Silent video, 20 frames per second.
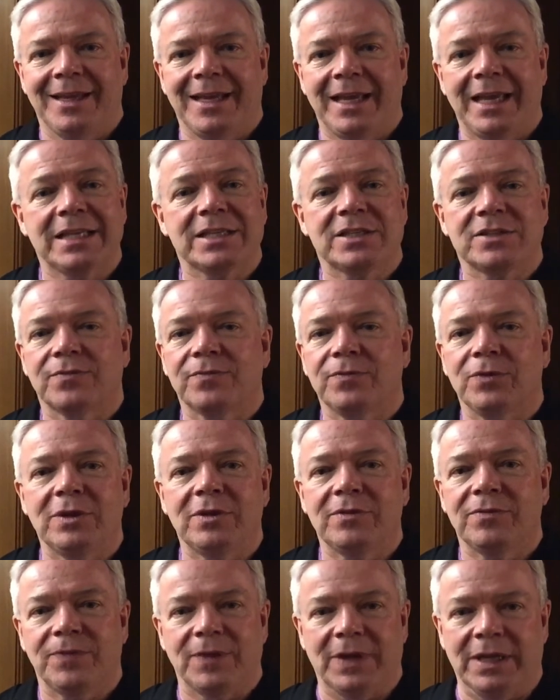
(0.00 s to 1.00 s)
It's full
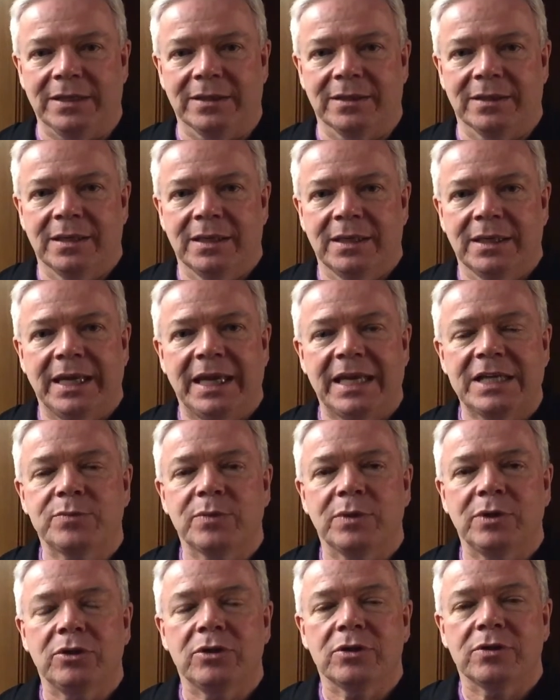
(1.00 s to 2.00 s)
of fun as
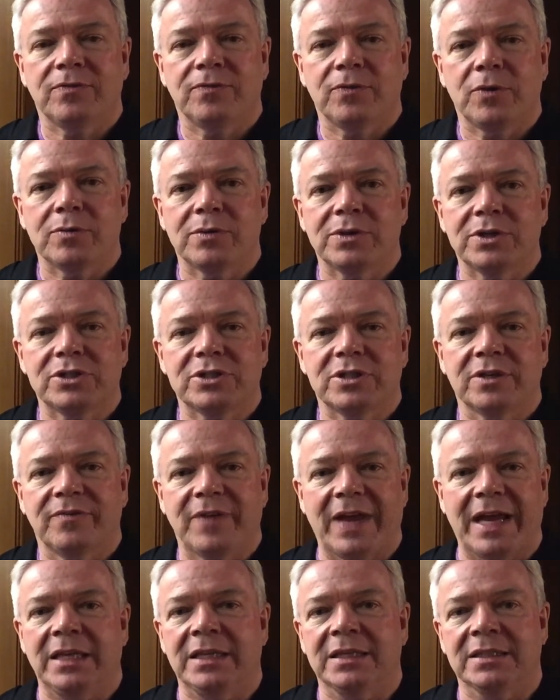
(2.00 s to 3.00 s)
we look forward to
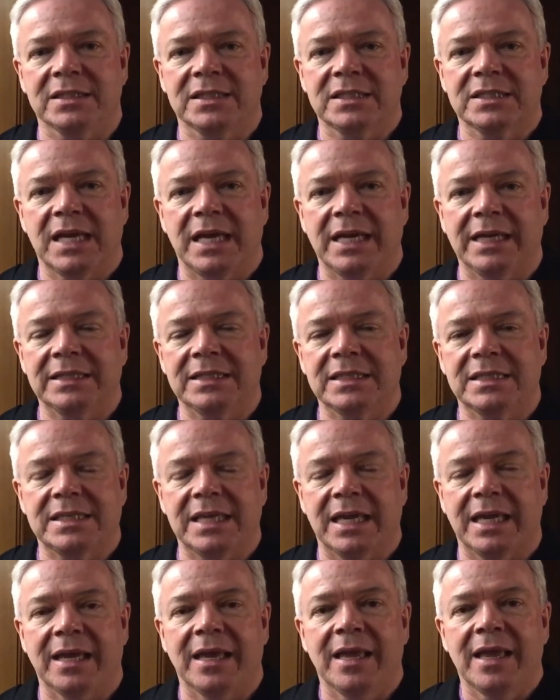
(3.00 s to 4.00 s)
Valentine's
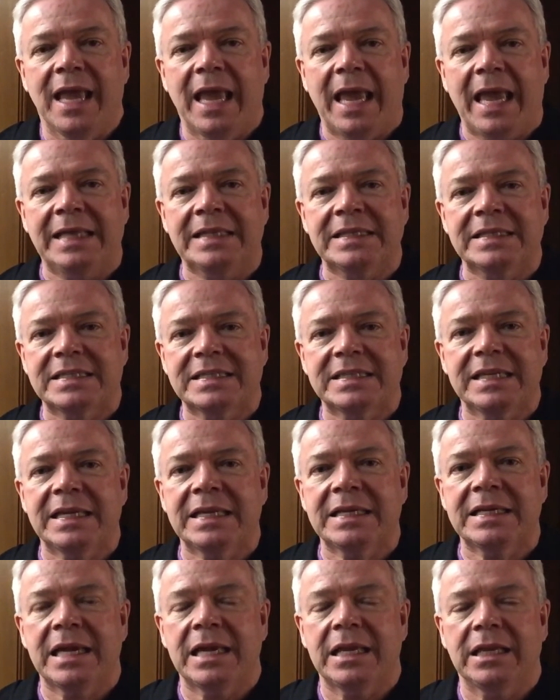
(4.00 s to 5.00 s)
Day and
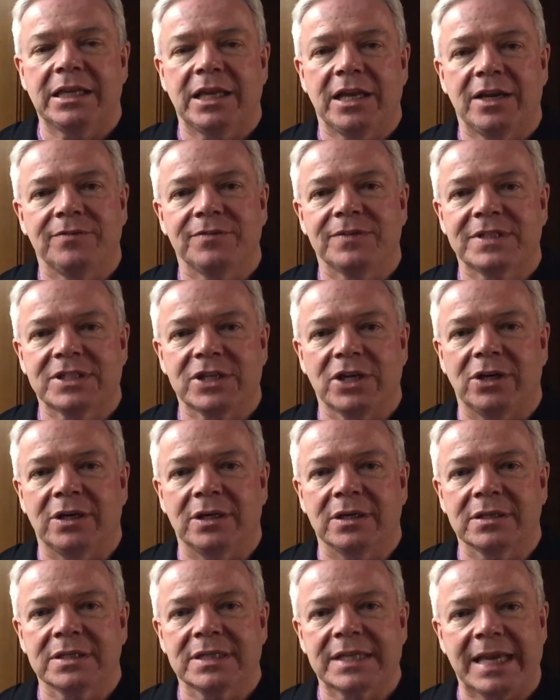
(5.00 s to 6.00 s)
sing love
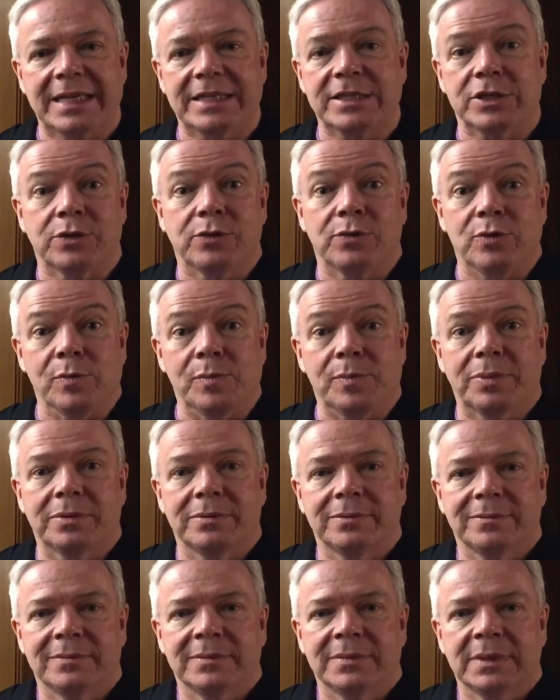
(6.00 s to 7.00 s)
songs as a group.
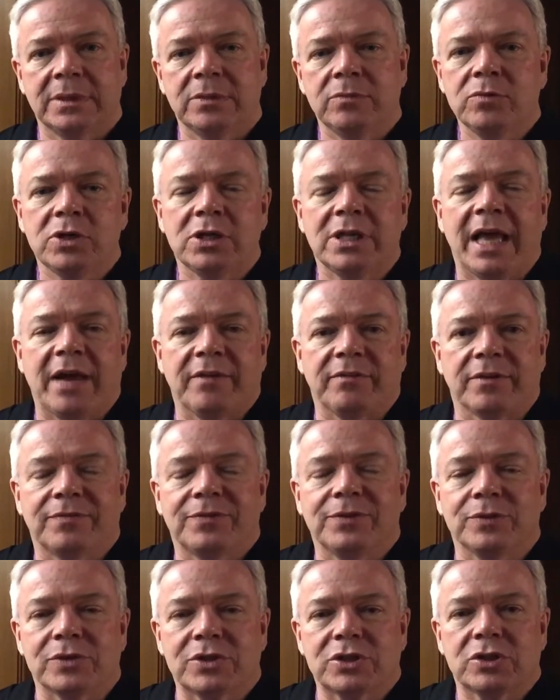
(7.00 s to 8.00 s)
We'll have a
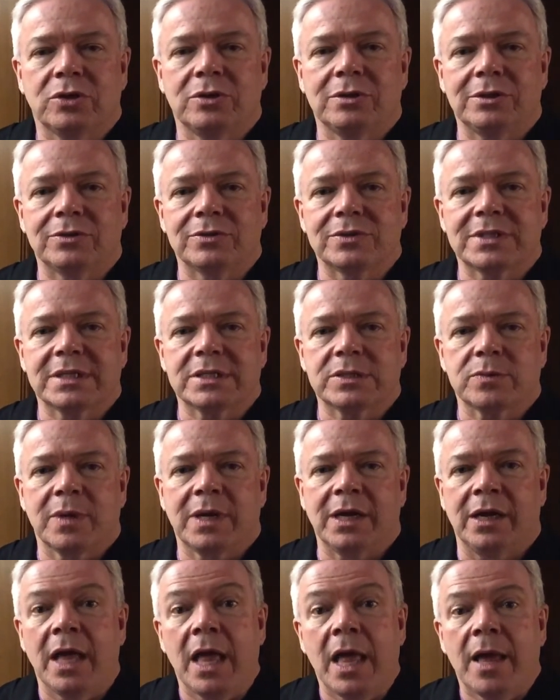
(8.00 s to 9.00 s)
few solos as
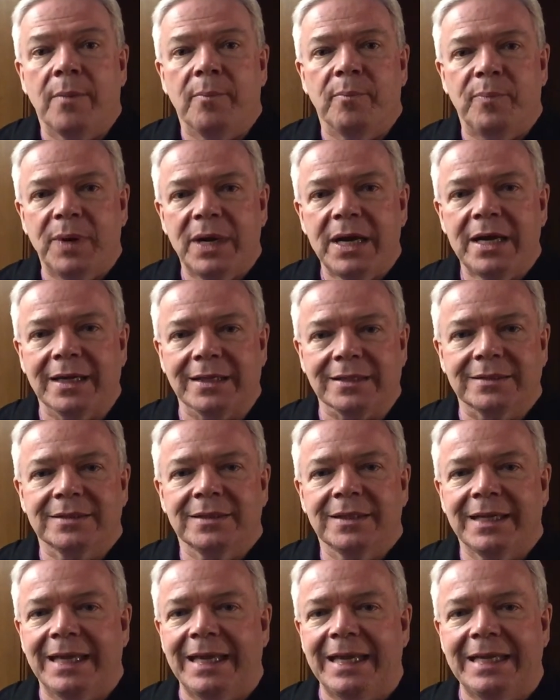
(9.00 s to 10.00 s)
well, but
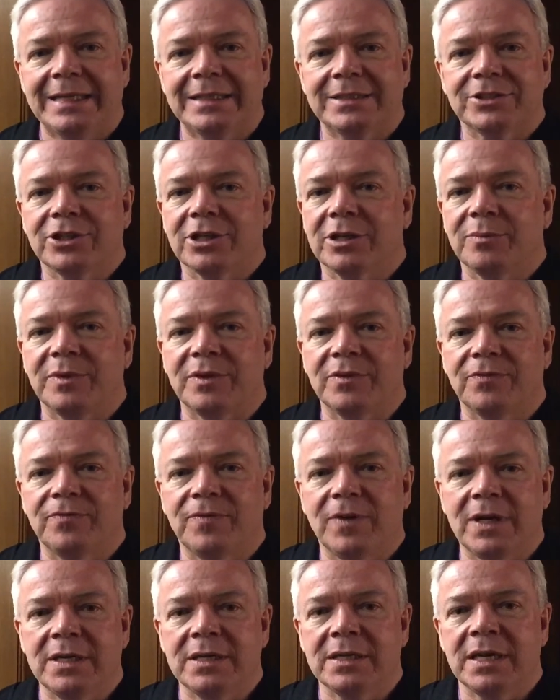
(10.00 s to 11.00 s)
it's going to be
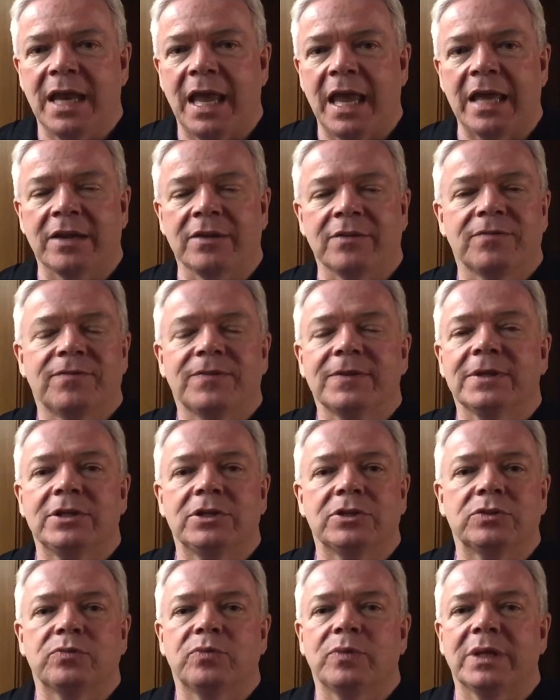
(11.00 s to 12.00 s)
fun and
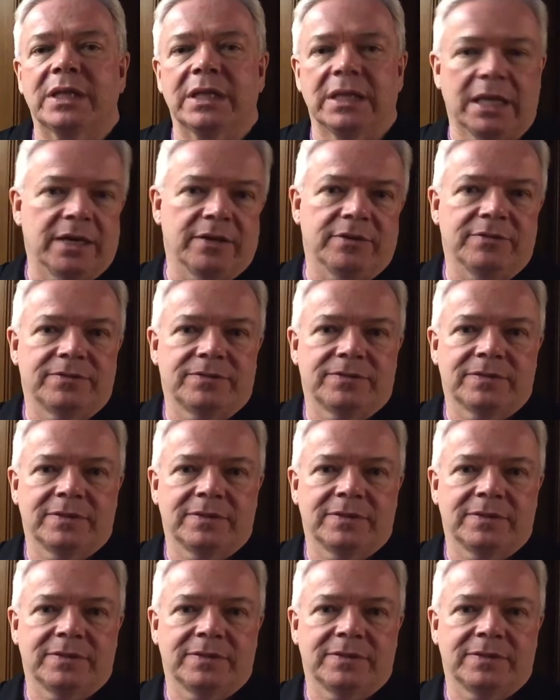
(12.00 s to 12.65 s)
filled with love.